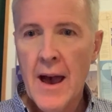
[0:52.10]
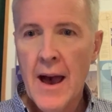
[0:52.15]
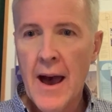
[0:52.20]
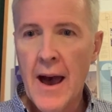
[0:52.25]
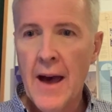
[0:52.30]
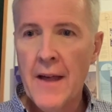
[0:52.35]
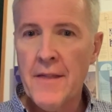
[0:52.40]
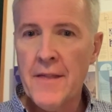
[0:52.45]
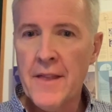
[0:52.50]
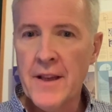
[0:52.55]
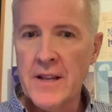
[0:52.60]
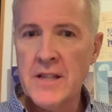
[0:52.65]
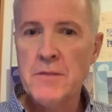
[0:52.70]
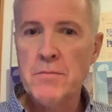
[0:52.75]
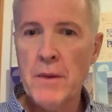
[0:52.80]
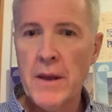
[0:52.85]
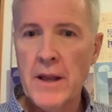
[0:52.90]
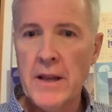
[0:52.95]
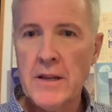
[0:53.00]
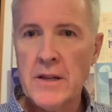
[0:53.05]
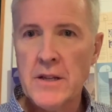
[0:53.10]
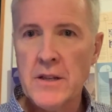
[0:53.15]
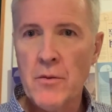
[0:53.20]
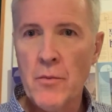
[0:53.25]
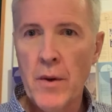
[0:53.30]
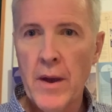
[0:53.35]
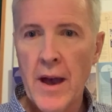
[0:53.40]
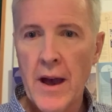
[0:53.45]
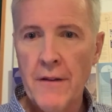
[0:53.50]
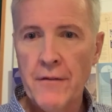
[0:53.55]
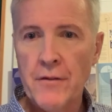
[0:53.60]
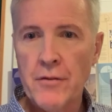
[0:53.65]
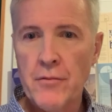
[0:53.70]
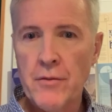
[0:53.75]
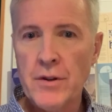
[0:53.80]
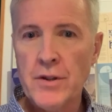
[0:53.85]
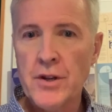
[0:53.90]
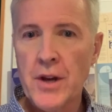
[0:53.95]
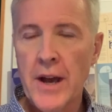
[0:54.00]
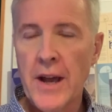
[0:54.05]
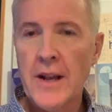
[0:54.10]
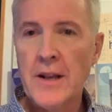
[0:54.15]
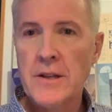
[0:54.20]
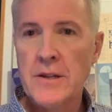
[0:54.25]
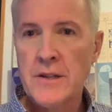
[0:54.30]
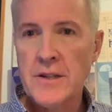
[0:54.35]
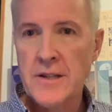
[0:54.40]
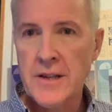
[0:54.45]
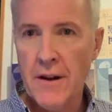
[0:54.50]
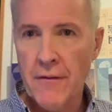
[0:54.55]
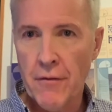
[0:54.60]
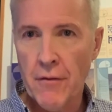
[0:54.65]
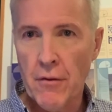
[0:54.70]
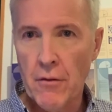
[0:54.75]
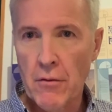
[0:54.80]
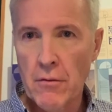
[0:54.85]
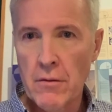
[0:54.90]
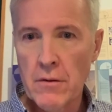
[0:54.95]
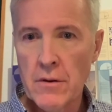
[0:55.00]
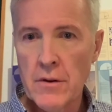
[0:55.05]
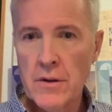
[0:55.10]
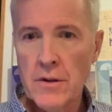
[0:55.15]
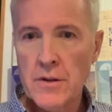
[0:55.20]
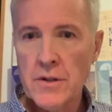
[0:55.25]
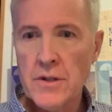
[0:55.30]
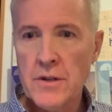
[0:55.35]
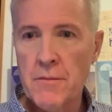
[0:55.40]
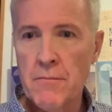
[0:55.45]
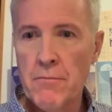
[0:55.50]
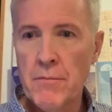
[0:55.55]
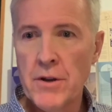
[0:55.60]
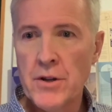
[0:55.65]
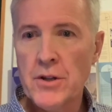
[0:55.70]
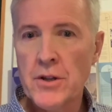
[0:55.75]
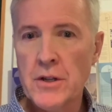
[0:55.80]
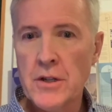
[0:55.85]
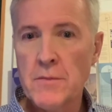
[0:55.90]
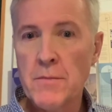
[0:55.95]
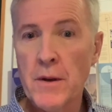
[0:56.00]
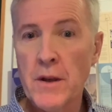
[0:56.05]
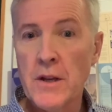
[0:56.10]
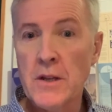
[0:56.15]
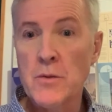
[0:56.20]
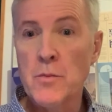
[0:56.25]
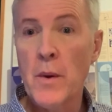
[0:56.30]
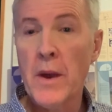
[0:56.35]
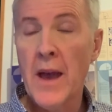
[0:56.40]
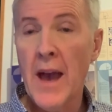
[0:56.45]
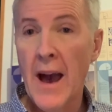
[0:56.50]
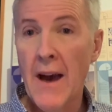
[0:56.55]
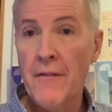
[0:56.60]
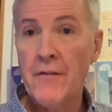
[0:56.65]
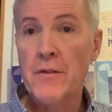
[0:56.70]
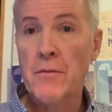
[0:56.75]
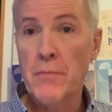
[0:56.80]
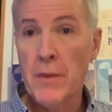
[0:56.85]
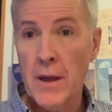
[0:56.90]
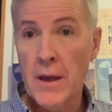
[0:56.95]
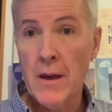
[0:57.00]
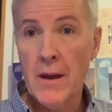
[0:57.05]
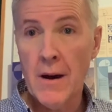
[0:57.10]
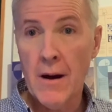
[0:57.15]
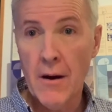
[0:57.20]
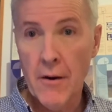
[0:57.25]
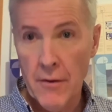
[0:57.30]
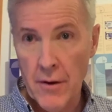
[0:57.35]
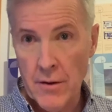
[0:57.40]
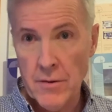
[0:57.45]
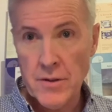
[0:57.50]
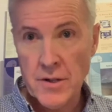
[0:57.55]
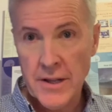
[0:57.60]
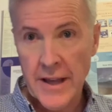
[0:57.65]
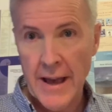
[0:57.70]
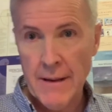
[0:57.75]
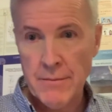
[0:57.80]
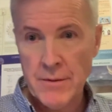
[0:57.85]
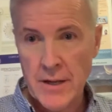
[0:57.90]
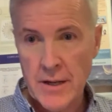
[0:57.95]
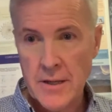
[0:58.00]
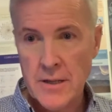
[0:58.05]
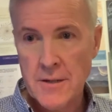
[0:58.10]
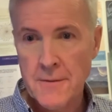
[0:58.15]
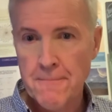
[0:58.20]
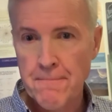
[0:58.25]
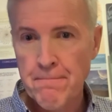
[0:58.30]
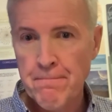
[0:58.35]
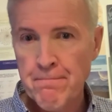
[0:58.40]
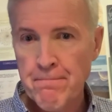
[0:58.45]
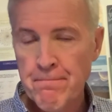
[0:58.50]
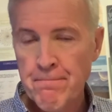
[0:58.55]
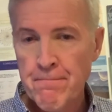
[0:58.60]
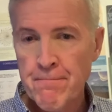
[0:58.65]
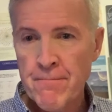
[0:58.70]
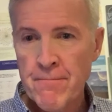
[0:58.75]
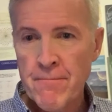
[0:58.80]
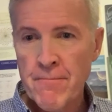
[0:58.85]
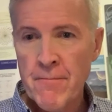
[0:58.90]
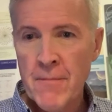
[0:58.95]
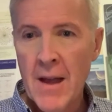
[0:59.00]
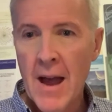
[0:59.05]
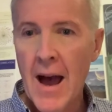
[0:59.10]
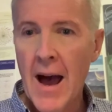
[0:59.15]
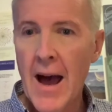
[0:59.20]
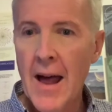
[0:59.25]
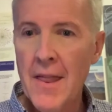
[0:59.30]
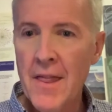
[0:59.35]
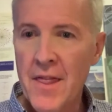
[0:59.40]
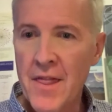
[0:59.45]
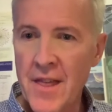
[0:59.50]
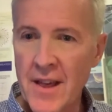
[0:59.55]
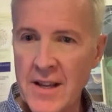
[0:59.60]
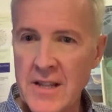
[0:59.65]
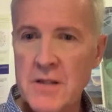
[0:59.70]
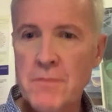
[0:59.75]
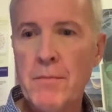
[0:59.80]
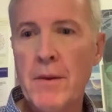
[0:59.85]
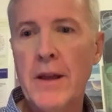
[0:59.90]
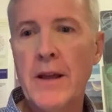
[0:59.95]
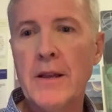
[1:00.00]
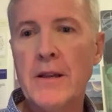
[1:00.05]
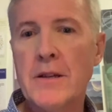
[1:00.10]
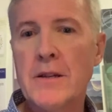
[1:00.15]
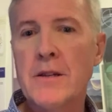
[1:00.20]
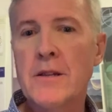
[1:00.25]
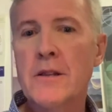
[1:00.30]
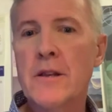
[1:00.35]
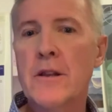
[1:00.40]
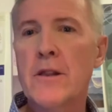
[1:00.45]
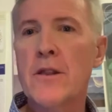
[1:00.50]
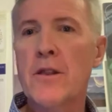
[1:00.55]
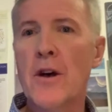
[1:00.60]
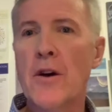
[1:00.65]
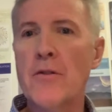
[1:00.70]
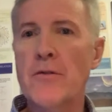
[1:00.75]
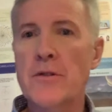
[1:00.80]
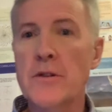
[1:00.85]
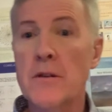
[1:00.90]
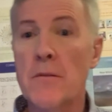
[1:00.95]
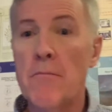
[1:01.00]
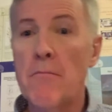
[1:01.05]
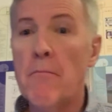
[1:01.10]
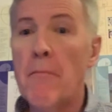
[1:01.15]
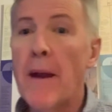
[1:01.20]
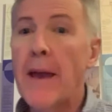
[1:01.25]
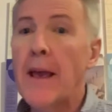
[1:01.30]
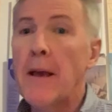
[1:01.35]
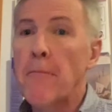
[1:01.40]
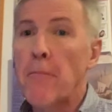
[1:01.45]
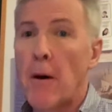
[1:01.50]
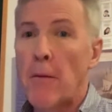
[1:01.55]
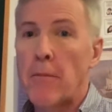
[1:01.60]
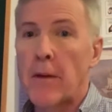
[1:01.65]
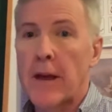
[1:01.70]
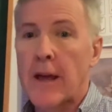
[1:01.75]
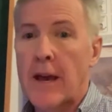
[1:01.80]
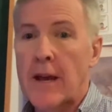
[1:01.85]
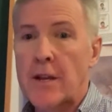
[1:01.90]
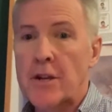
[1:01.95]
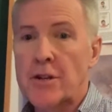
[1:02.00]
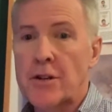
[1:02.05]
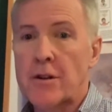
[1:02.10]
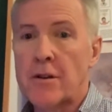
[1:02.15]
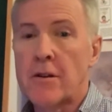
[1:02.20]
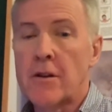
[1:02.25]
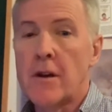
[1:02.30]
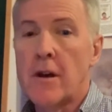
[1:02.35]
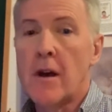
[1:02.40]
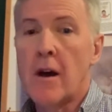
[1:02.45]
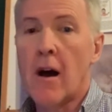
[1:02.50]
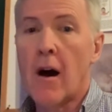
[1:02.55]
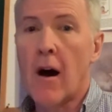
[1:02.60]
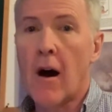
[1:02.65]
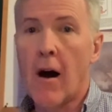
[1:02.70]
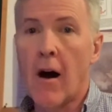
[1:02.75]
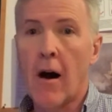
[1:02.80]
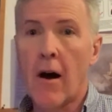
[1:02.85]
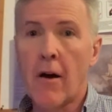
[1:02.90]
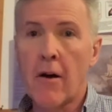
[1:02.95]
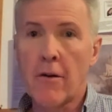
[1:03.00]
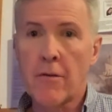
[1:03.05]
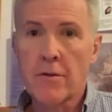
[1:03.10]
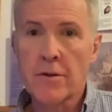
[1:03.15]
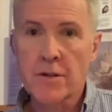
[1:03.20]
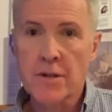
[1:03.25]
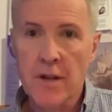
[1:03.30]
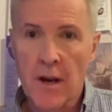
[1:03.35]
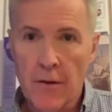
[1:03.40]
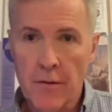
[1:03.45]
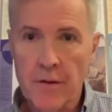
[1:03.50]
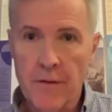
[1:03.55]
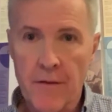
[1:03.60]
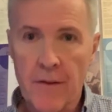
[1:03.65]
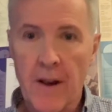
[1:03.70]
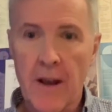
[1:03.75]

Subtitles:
And this means that we have to reject several submissions because we have to be our own skeptics. And this means that those that make publication are a result of